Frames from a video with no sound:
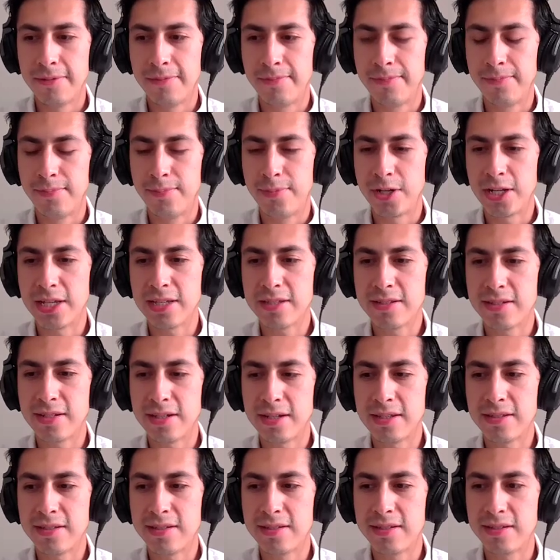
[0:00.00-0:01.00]
But
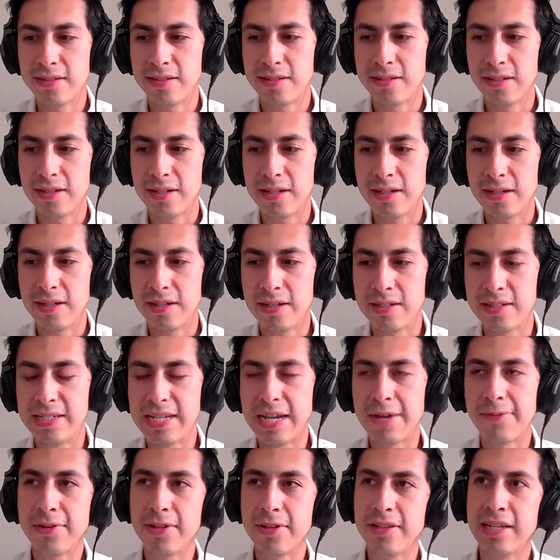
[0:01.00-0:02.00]
it's
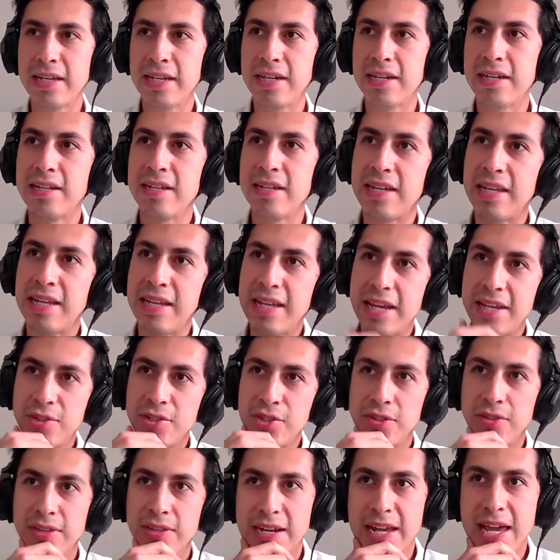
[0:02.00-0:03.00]
definitely an
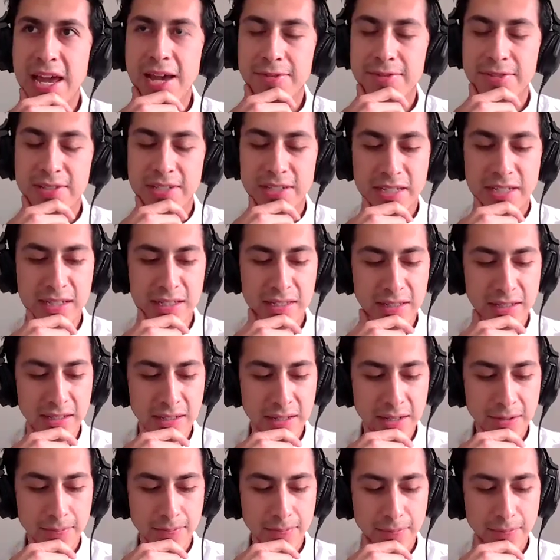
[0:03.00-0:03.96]
issue that I have seen